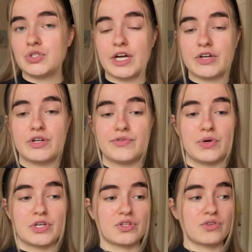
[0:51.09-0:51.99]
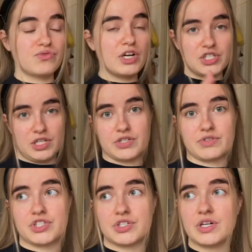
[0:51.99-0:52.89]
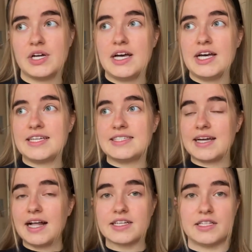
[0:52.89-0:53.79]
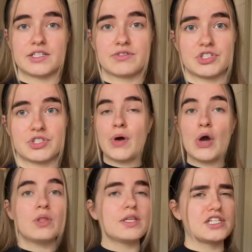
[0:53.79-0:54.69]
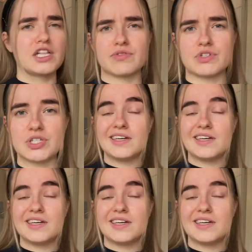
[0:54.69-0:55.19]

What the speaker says: I could have focused on Russian literature, Italian literature, Polish literature.